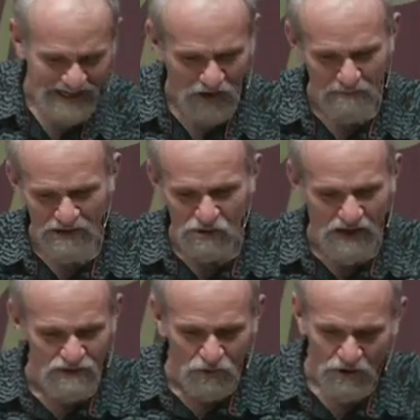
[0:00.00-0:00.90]
Blessed
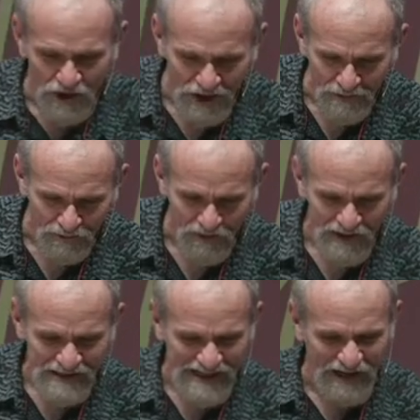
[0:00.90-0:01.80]
shall you be in the
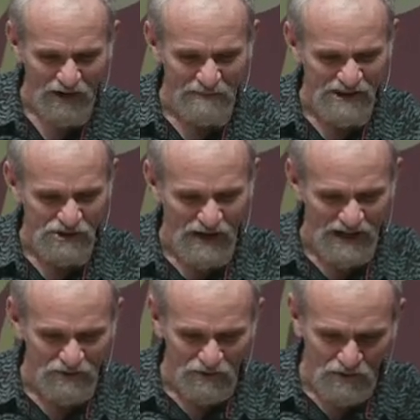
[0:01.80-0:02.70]
city, blessed shall
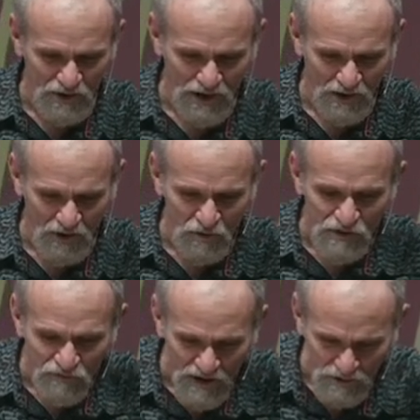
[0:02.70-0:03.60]
be in
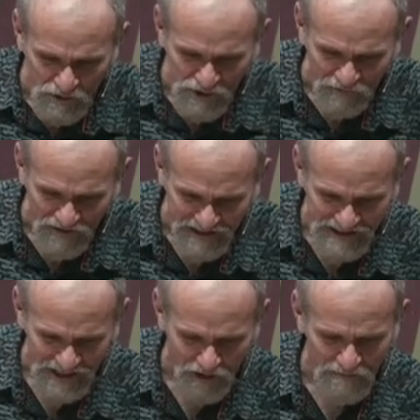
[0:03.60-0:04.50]
the field,
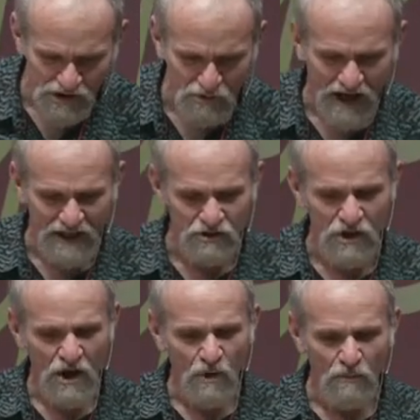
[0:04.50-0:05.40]
blessed shall be the
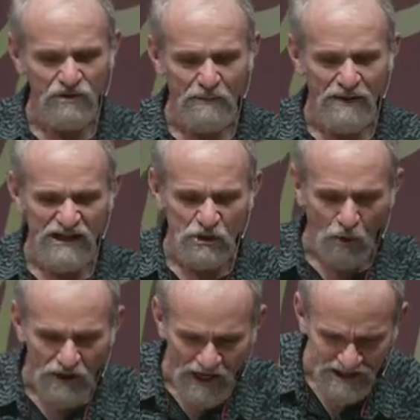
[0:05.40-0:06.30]
fruit of your womb,
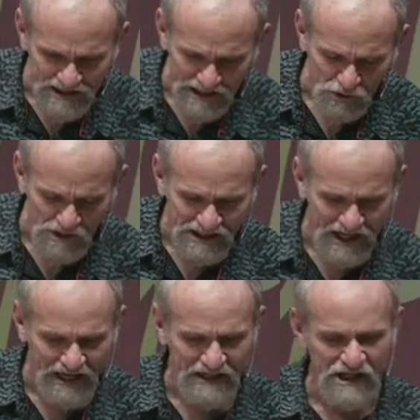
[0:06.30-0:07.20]

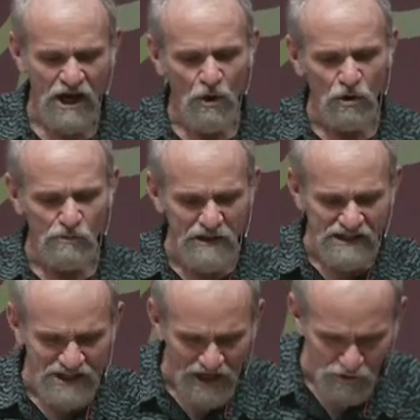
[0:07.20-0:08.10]
as the fruit of
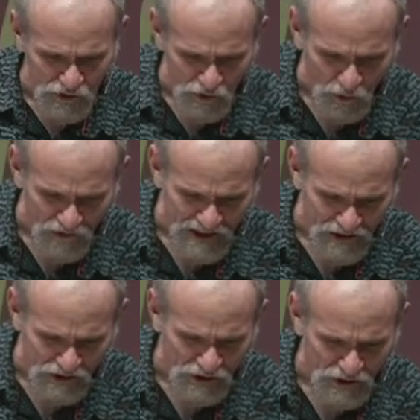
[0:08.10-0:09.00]
your ground,
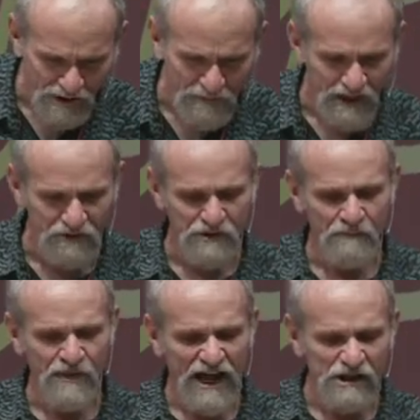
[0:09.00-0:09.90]
and the fruit of your
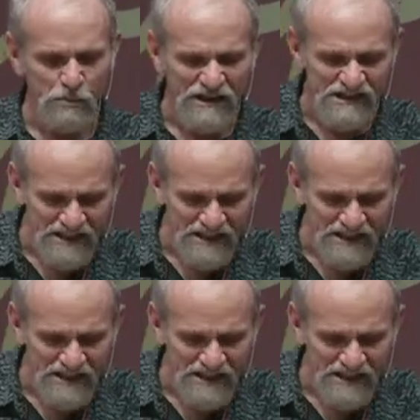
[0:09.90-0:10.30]
cattle,